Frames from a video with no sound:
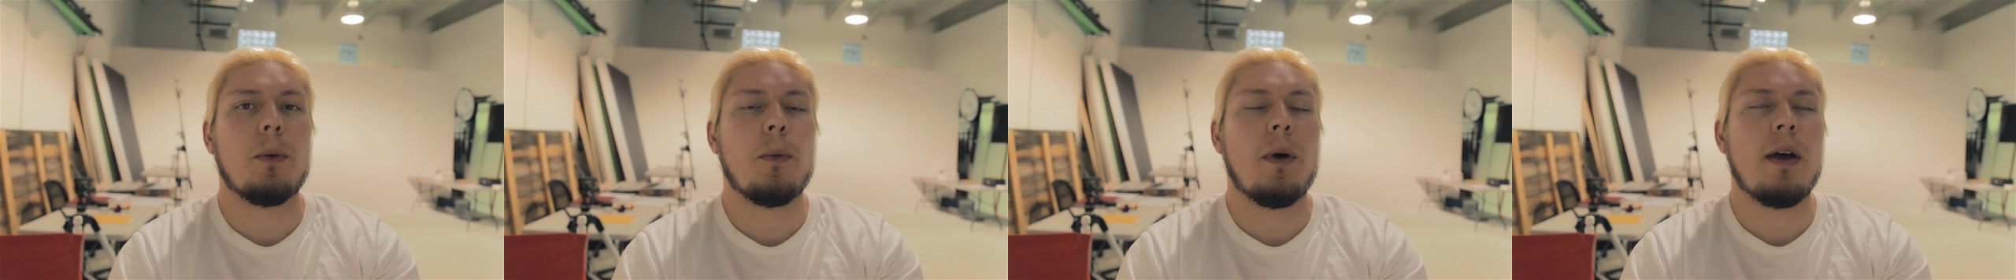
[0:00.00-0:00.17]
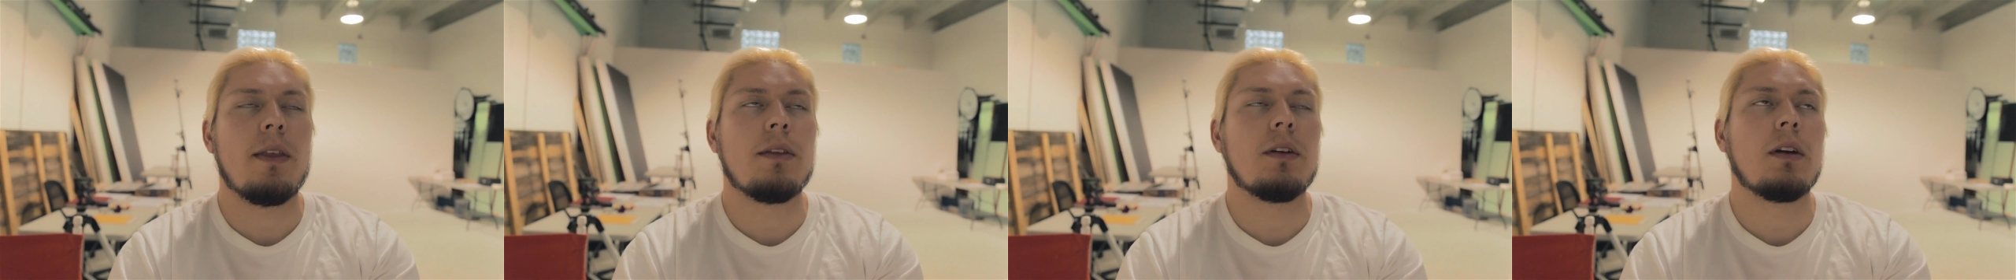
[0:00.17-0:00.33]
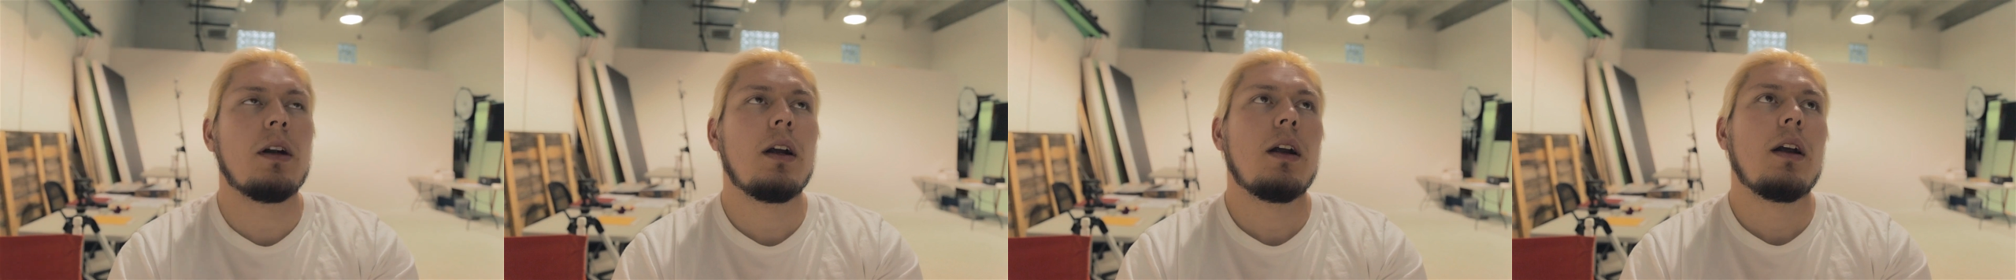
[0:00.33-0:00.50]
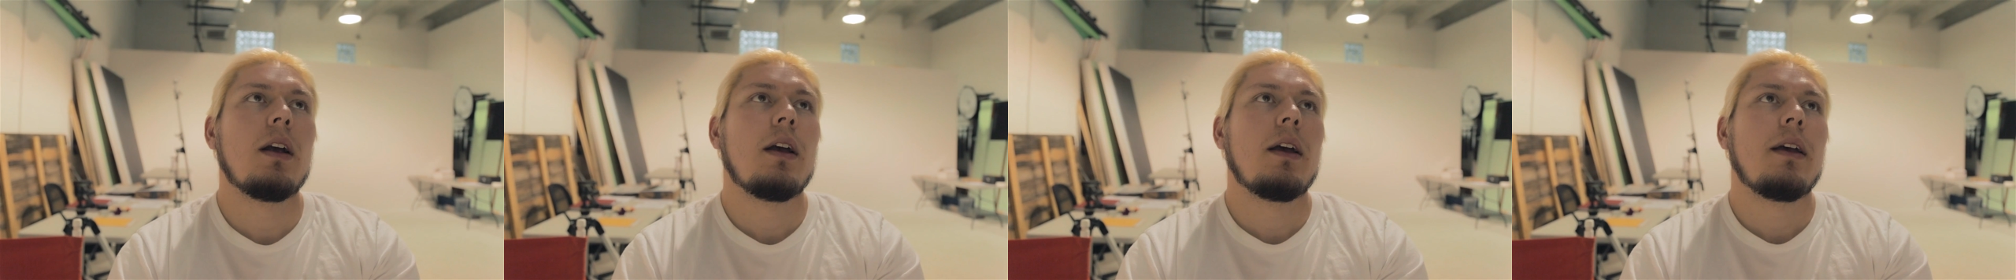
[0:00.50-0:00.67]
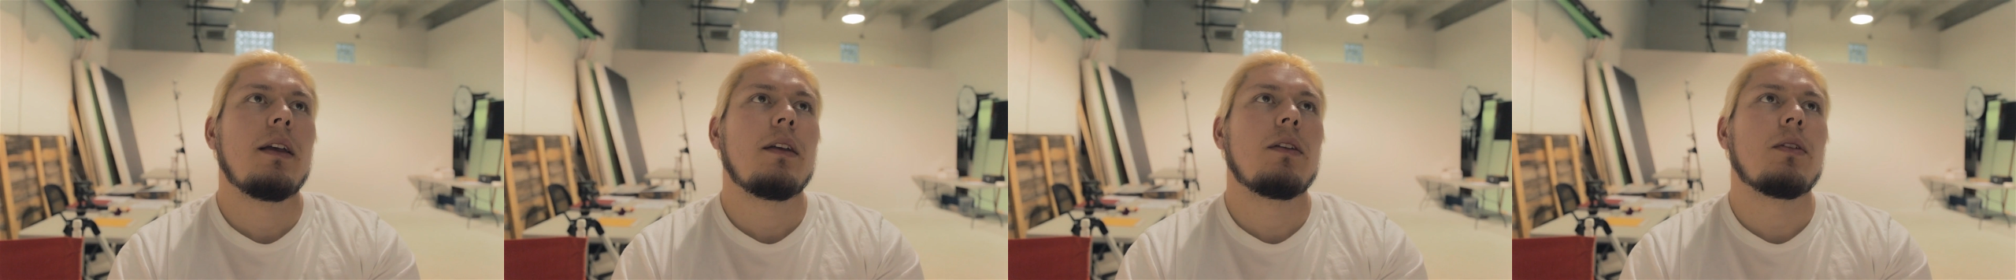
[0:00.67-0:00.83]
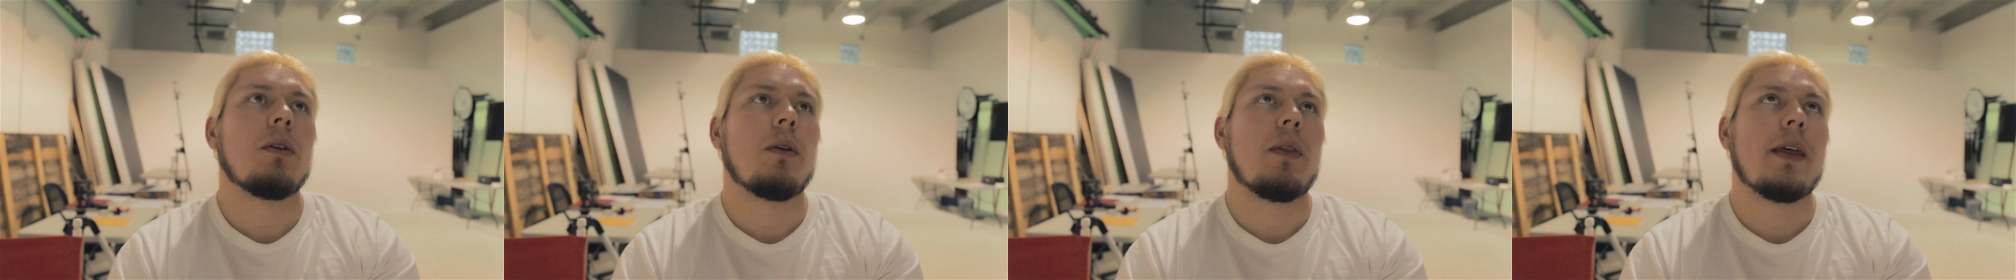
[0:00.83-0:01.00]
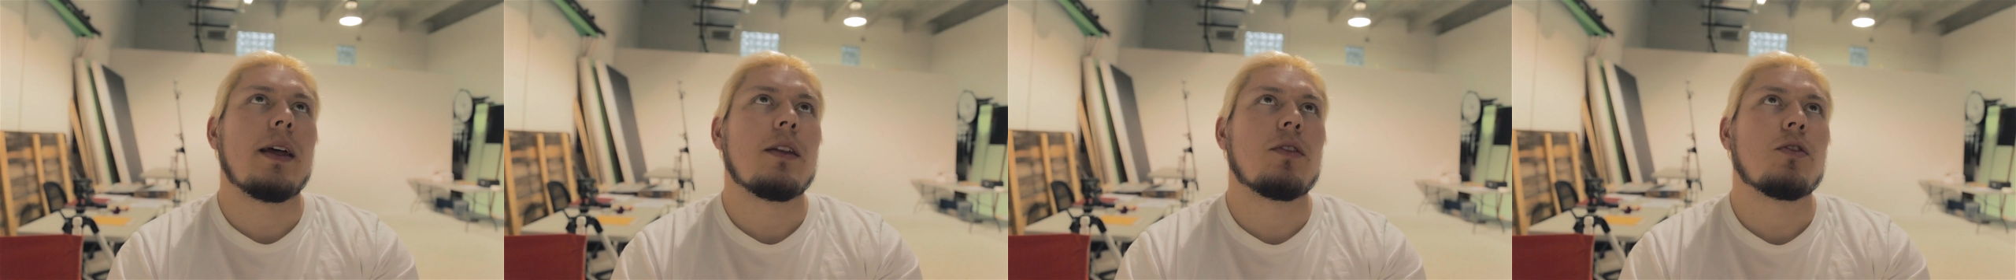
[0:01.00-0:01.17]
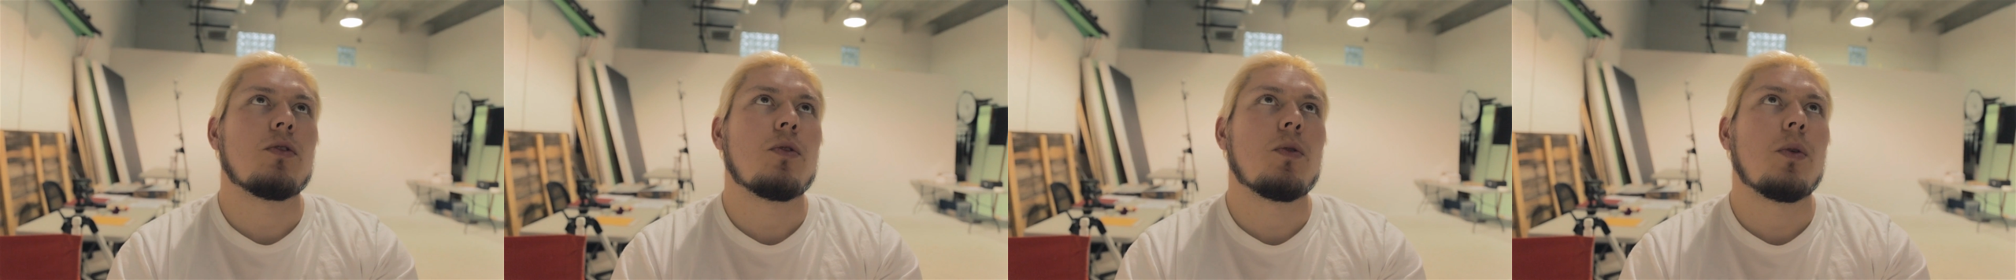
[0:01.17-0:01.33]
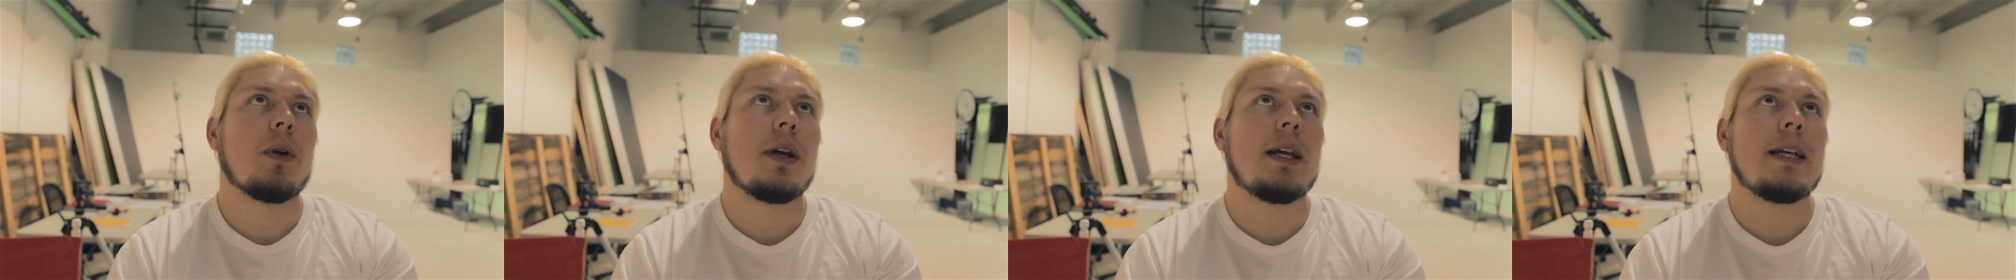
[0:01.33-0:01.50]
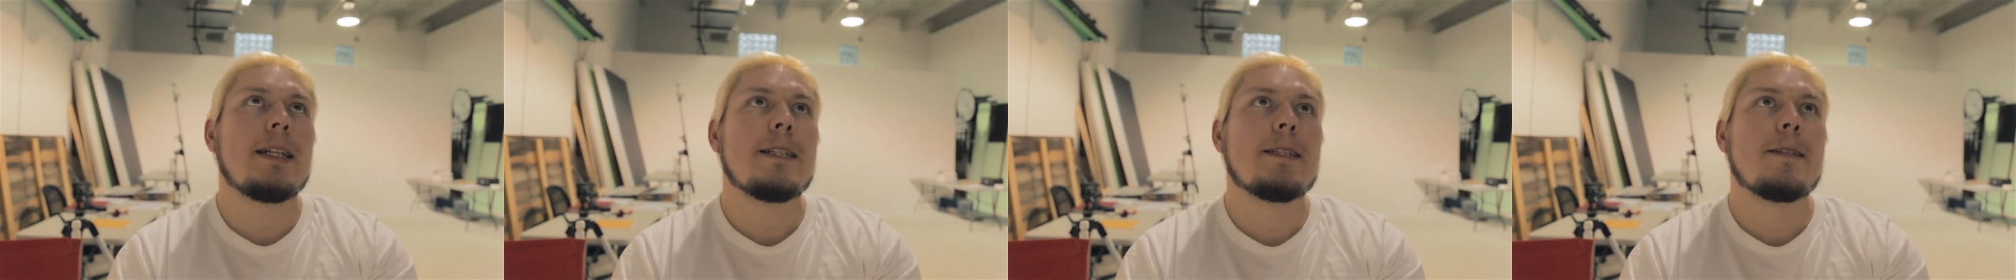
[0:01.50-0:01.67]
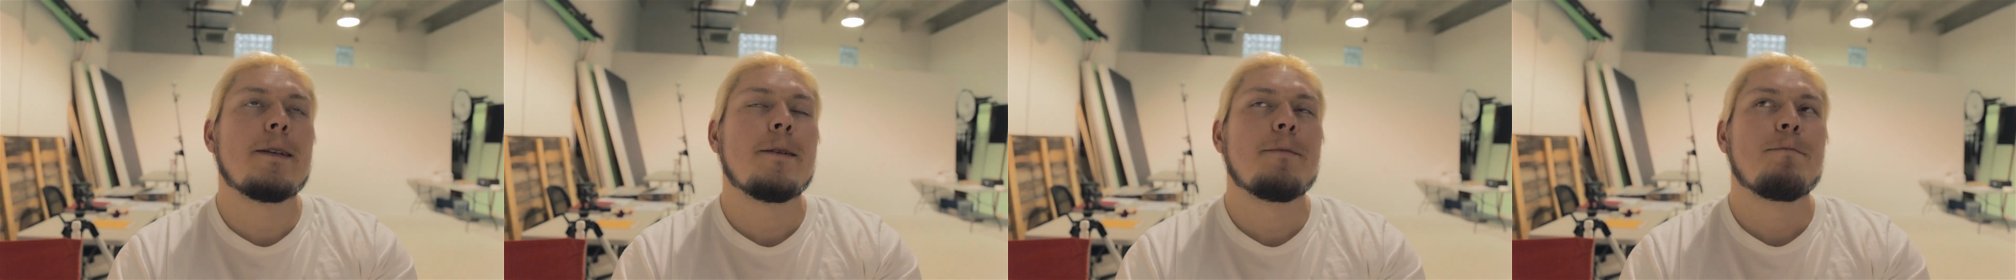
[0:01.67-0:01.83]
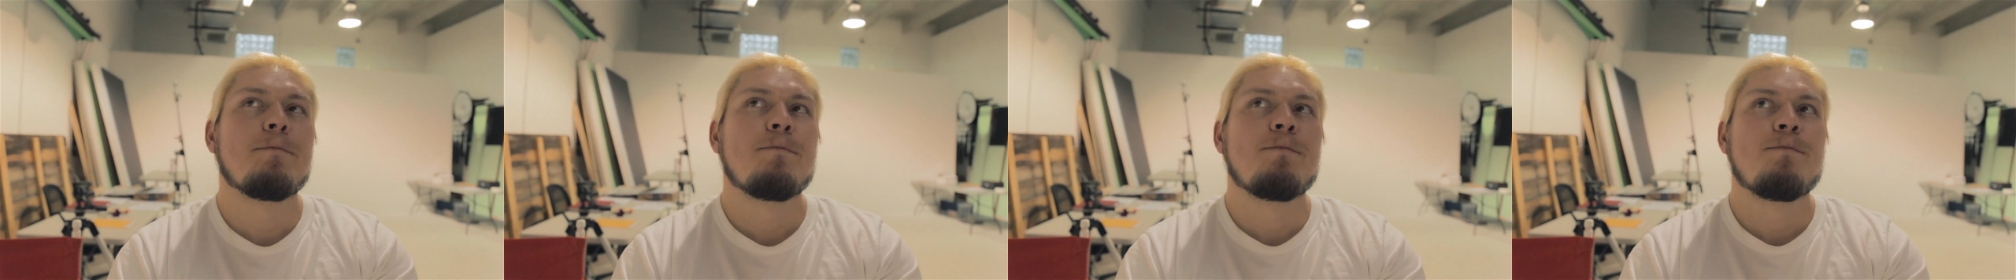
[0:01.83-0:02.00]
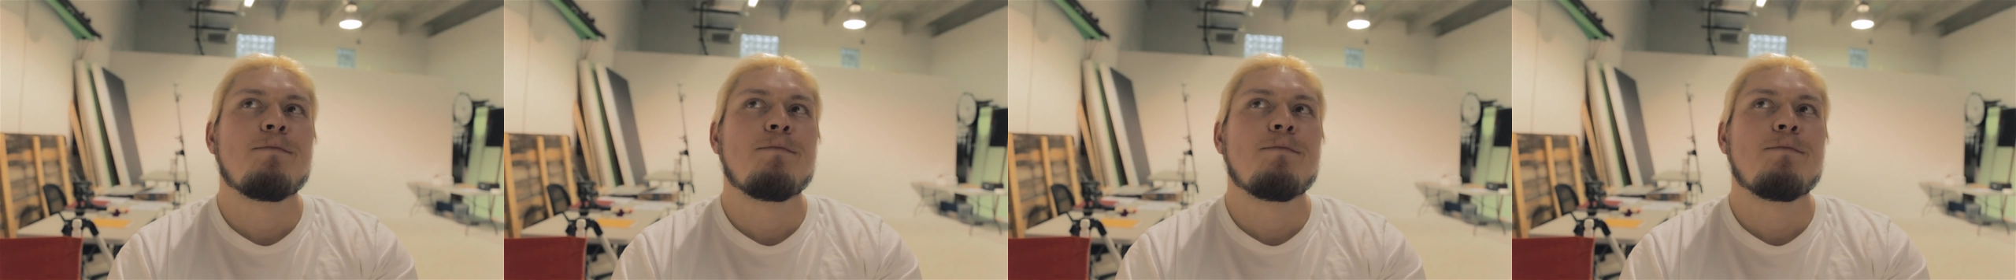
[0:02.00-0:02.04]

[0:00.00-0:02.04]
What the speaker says: weather. So that's great.